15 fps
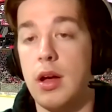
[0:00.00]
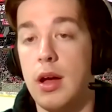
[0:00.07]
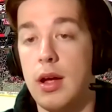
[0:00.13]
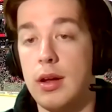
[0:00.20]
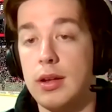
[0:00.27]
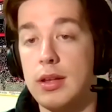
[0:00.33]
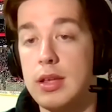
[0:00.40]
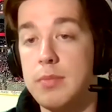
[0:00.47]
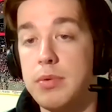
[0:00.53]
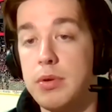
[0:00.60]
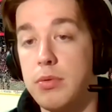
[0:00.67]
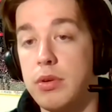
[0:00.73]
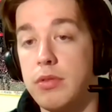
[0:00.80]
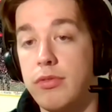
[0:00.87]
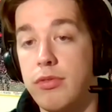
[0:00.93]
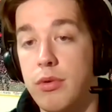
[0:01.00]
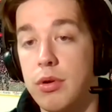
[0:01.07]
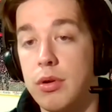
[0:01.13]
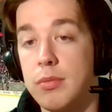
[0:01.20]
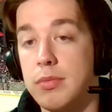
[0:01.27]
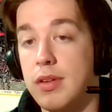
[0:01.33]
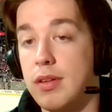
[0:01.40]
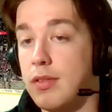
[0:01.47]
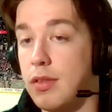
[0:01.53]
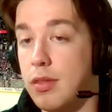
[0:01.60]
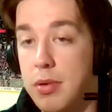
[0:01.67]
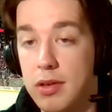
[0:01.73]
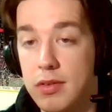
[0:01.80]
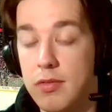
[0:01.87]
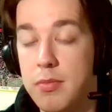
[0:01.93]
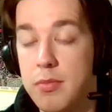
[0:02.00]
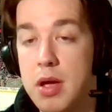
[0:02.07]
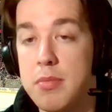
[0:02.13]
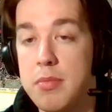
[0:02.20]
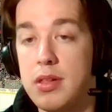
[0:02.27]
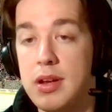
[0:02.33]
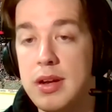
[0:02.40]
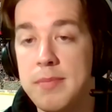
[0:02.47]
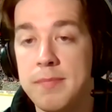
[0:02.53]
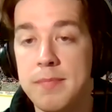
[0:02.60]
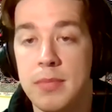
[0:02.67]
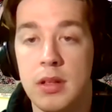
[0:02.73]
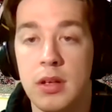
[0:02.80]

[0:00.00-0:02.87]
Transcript: I keep you informed to the best of my ability.